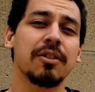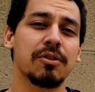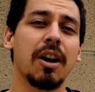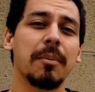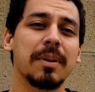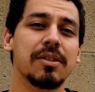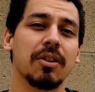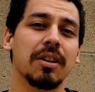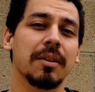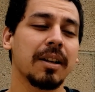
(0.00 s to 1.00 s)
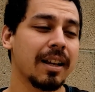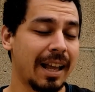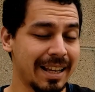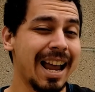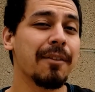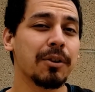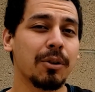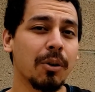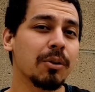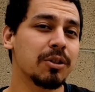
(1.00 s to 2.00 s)
zombies they have a
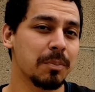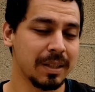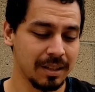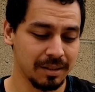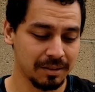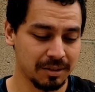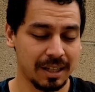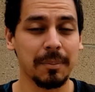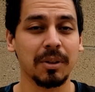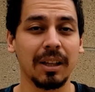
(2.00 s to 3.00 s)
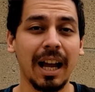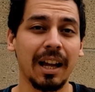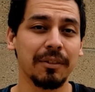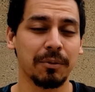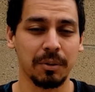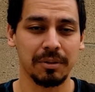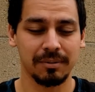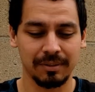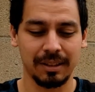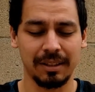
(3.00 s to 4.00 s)
goal to be kept alive or
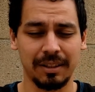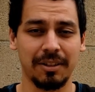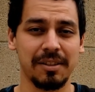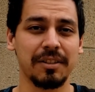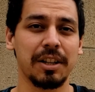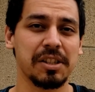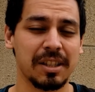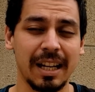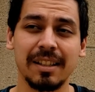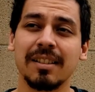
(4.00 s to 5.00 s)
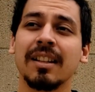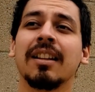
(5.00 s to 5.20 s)
in their state.